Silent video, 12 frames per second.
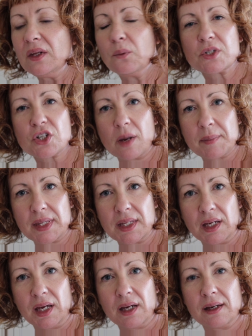which got me
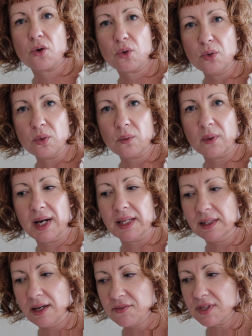thinking, oh, I
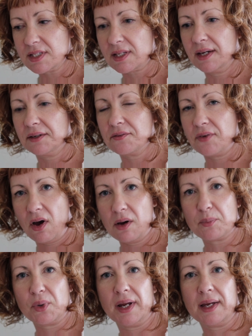love this kind of
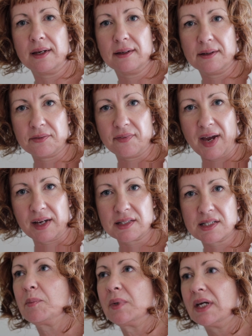ombre
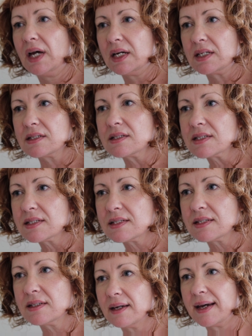effect,
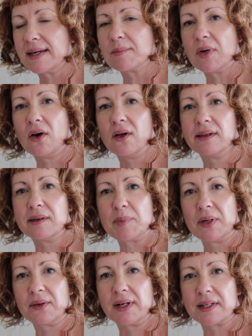because I am all
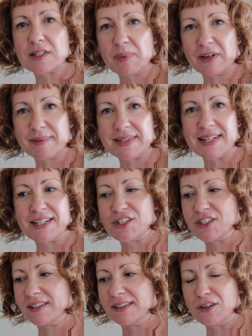about
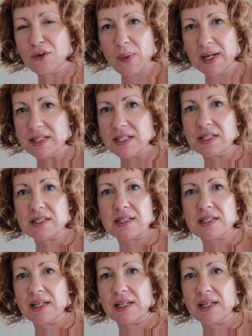experimentation, new ideas,